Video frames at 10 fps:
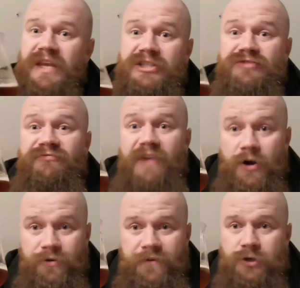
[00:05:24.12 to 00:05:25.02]
It's
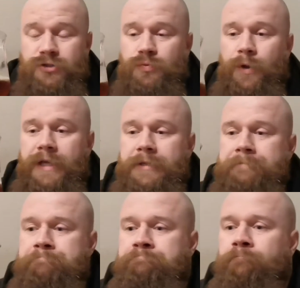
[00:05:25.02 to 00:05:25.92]
very, very sweet.
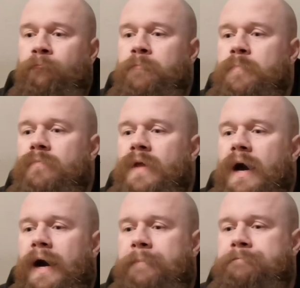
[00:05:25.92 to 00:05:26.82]

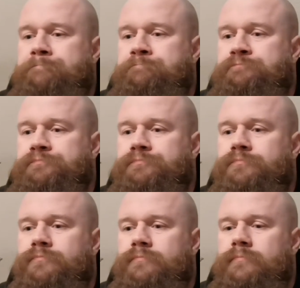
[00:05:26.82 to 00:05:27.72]
There's
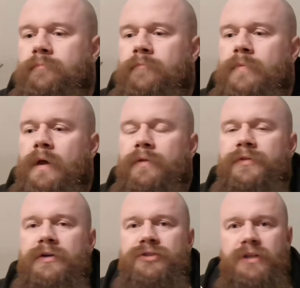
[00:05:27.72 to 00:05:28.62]

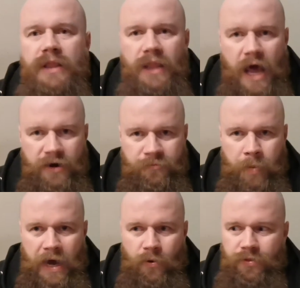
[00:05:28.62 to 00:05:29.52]
a lot of
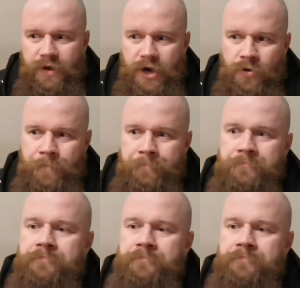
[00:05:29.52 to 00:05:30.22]
power there.